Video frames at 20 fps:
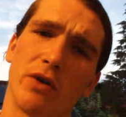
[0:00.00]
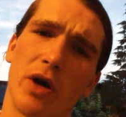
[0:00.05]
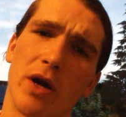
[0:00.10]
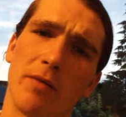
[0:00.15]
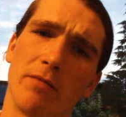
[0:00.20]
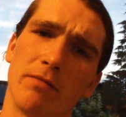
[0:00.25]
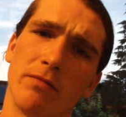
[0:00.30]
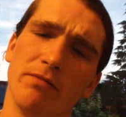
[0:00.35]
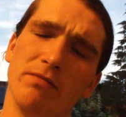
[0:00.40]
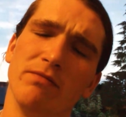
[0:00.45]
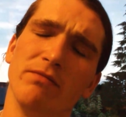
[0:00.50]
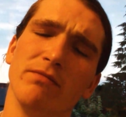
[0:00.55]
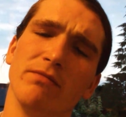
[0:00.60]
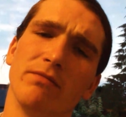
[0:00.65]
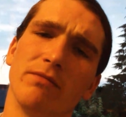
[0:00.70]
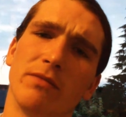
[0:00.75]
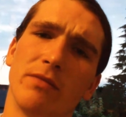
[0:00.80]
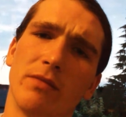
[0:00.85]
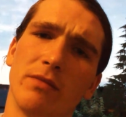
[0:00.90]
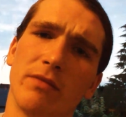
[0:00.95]
I'm
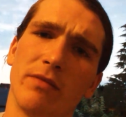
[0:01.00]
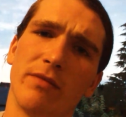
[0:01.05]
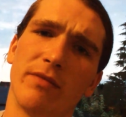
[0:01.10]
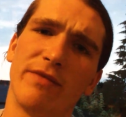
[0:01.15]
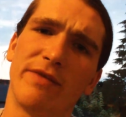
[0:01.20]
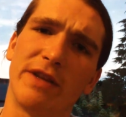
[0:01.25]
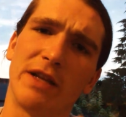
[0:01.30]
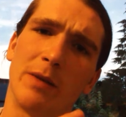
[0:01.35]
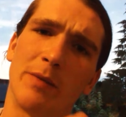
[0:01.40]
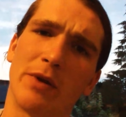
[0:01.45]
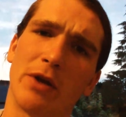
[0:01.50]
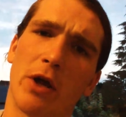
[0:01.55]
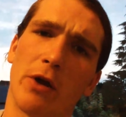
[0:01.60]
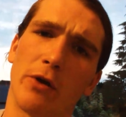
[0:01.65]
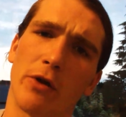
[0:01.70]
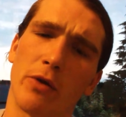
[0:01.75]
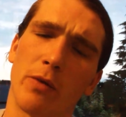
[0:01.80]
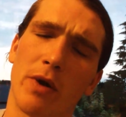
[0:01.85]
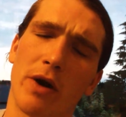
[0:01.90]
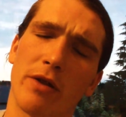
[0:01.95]
feeling a bit
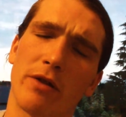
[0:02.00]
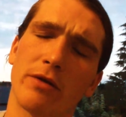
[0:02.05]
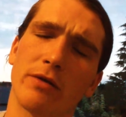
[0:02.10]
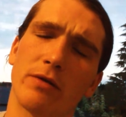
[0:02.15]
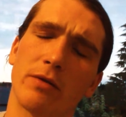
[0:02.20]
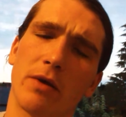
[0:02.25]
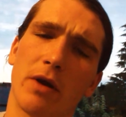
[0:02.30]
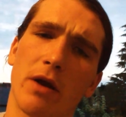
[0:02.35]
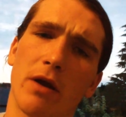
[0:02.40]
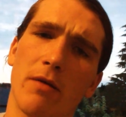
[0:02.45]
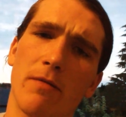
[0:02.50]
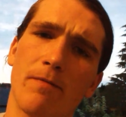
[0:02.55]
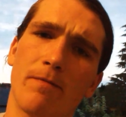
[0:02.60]
under the weather, okay?